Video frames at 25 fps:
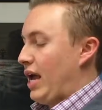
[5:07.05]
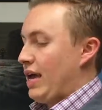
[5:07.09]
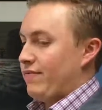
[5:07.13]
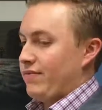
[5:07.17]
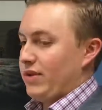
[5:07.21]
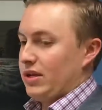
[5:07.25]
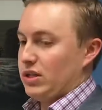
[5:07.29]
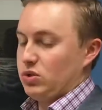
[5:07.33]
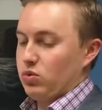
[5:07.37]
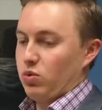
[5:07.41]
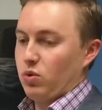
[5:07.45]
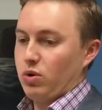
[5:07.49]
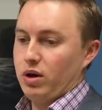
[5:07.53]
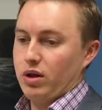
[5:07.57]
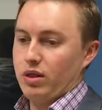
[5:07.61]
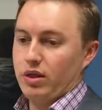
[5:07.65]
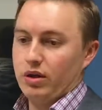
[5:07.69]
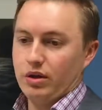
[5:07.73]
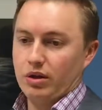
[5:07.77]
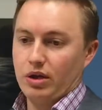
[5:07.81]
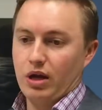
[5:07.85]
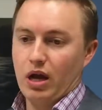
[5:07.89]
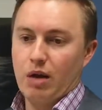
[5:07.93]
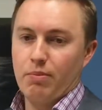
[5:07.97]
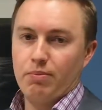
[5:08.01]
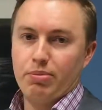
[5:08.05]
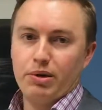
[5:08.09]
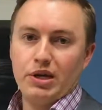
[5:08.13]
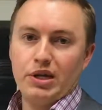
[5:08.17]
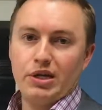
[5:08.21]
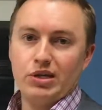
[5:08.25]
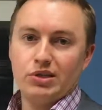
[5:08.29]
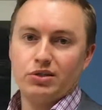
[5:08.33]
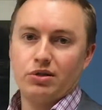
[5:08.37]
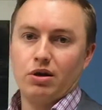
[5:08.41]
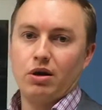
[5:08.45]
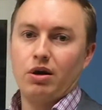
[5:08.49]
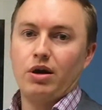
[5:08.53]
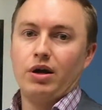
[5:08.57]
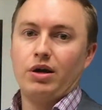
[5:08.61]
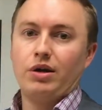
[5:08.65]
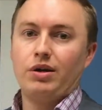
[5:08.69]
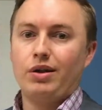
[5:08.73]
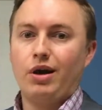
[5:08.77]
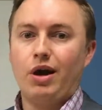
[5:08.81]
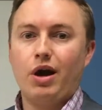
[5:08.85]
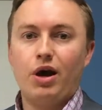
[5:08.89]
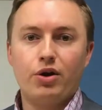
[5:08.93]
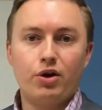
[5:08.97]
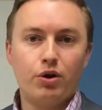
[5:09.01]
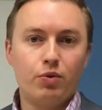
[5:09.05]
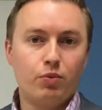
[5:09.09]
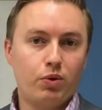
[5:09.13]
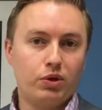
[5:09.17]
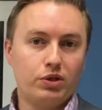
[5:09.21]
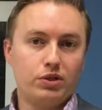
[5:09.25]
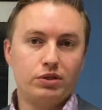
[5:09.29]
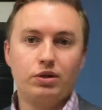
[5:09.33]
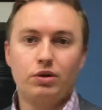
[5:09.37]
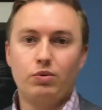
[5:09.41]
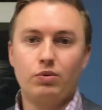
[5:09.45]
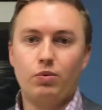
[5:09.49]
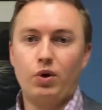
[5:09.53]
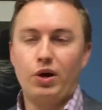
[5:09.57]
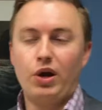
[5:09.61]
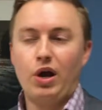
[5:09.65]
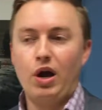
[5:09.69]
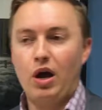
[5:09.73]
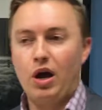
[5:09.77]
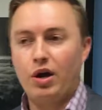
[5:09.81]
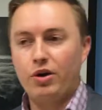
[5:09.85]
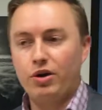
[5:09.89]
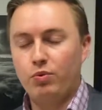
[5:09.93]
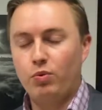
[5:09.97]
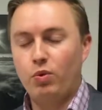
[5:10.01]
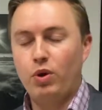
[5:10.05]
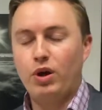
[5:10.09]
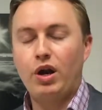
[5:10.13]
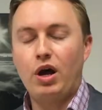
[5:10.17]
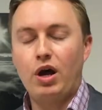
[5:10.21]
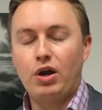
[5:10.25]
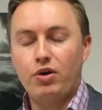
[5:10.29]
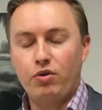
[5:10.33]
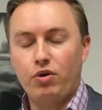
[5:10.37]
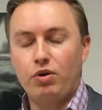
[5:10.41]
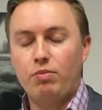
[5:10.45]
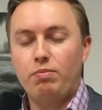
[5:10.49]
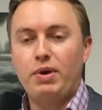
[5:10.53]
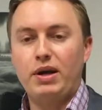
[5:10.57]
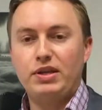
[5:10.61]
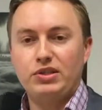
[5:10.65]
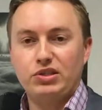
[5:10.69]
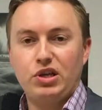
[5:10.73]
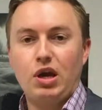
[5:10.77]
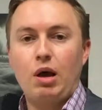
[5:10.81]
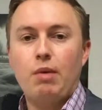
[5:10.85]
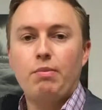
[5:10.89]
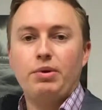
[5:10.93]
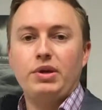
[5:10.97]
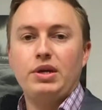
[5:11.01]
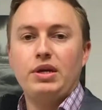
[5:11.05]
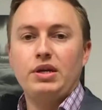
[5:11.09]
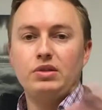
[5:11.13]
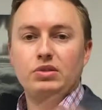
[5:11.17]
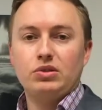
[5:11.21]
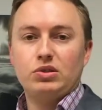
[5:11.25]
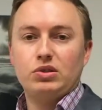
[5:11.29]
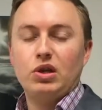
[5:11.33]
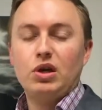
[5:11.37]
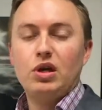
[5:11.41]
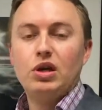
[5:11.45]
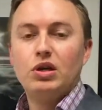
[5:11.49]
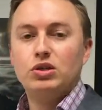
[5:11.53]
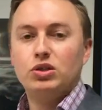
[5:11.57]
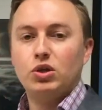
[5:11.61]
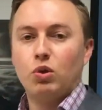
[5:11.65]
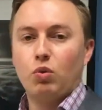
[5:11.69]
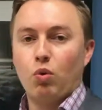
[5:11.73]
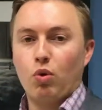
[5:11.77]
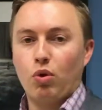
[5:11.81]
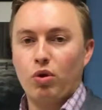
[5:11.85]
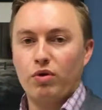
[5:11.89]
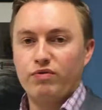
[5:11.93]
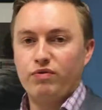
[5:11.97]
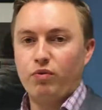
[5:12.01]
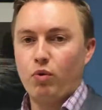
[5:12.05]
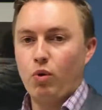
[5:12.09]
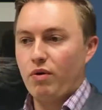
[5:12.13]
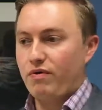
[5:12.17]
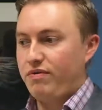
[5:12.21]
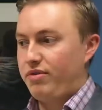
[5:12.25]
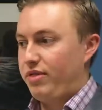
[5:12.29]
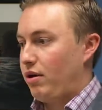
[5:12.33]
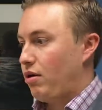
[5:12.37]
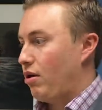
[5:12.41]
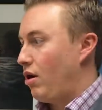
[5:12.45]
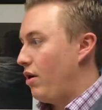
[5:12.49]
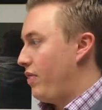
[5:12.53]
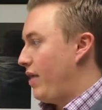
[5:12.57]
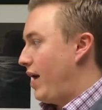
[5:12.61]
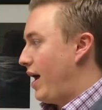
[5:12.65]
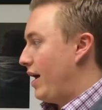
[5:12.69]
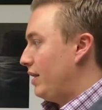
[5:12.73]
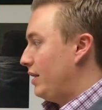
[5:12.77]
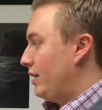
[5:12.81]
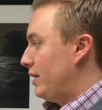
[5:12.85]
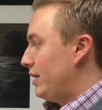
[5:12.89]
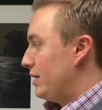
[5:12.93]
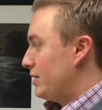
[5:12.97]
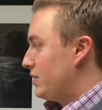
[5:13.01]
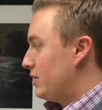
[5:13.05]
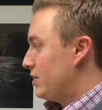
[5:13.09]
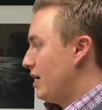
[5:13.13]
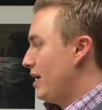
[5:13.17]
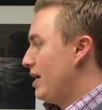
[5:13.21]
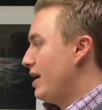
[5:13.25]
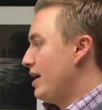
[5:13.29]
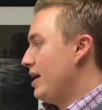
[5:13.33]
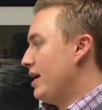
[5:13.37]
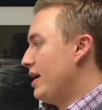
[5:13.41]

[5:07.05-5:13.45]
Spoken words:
if it's one of the companies on the 100 best companies to work for, if they're on that list,